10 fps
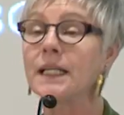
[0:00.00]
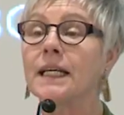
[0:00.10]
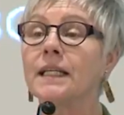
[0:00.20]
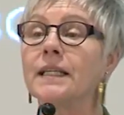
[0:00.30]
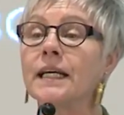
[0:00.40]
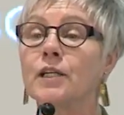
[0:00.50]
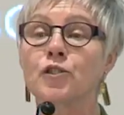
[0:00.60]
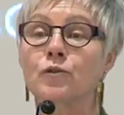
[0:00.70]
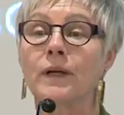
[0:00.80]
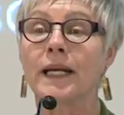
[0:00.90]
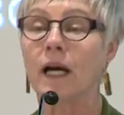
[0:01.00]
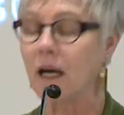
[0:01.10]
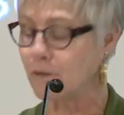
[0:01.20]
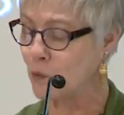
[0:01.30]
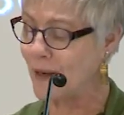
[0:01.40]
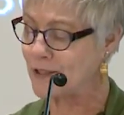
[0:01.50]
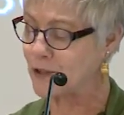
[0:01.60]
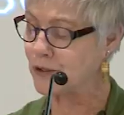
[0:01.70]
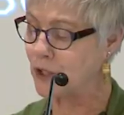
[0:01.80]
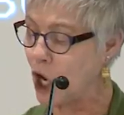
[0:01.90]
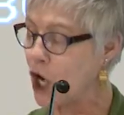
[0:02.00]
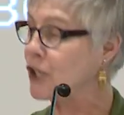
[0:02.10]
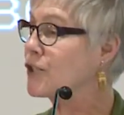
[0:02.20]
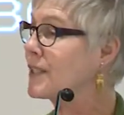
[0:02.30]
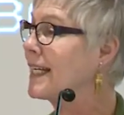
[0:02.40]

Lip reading: in the history of Western art,